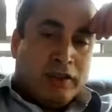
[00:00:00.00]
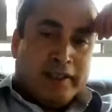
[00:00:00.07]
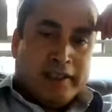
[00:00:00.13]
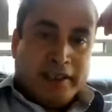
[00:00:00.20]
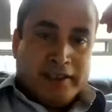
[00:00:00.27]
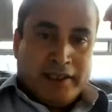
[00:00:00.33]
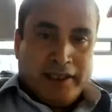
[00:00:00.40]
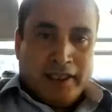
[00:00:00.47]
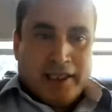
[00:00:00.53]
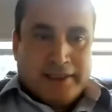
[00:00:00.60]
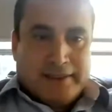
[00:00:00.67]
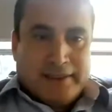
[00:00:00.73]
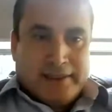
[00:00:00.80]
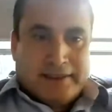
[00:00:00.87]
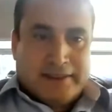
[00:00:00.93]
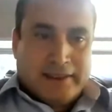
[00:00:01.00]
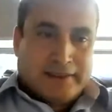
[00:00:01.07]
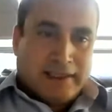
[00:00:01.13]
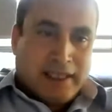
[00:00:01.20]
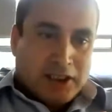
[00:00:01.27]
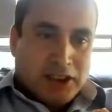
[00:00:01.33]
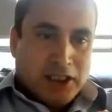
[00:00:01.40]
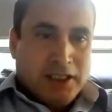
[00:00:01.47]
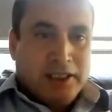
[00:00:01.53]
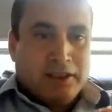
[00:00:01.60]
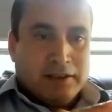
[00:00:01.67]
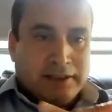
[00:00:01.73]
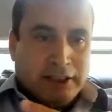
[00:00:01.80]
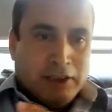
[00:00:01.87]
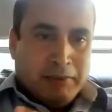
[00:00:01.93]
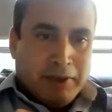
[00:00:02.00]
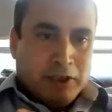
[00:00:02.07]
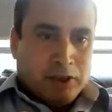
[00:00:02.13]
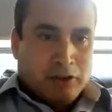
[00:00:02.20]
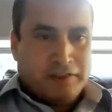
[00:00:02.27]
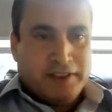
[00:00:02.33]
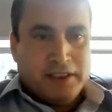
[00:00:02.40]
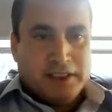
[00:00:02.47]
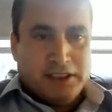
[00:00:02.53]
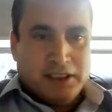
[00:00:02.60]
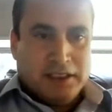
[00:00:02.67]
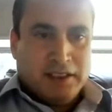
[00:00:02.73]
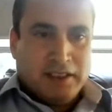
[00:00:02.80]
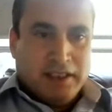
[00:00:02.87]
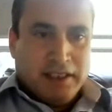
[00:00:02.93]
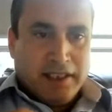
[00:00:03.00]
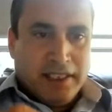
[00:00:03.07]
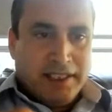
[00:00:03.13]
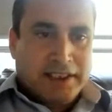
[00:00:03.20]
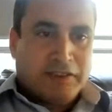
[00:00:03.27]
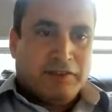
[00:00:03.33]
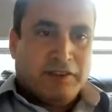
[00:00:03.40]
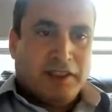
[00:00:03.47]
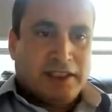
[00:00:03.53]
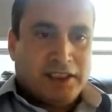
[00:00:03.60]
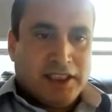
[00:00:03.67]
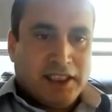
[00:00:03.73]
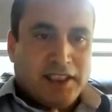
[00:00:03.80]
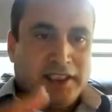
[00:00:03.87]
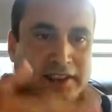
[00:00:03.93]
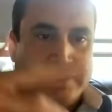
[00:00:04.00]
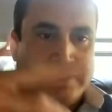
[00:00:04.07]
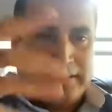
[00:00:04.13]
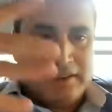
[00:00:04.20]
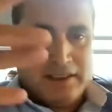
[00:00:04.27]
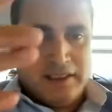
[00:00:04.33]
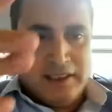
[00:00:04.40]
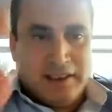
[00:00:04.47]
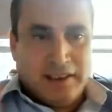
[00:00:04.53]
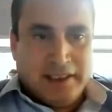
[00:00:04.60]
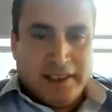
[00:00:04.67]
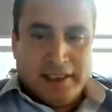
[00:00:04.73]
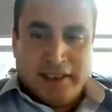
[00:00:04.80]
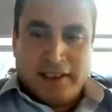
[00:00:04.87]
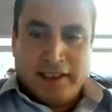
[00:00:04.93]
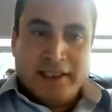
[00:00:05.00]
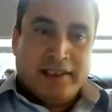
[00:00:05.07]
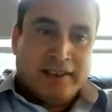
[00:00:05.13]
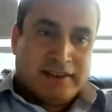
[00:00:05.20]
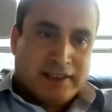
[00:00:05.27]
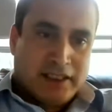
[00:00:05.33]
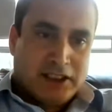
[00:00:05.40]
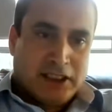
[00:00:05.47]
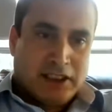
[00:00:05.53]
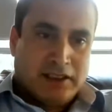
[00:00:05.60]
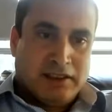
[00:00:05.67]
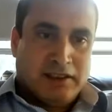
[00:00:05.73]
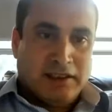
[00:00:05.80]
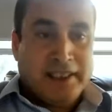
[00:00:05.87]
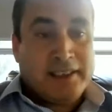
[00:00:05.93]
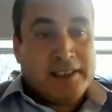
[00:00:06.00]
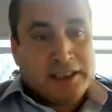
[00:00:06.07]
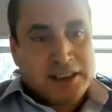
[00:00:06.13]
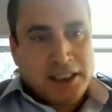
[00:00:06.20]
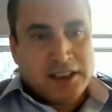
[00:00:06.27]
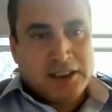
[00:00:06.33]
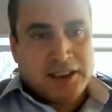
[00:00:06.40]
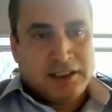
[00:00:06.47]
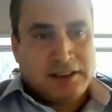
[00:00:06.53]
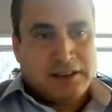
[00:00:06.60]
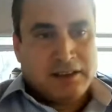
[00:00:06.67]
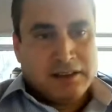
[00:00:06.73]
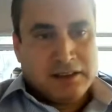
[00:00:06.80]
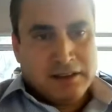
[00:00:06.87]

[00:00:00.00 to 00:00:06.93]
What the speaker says: the critical assets that actually consume a lot of energy. HVAC, chillers, and heating station, heat exchangers.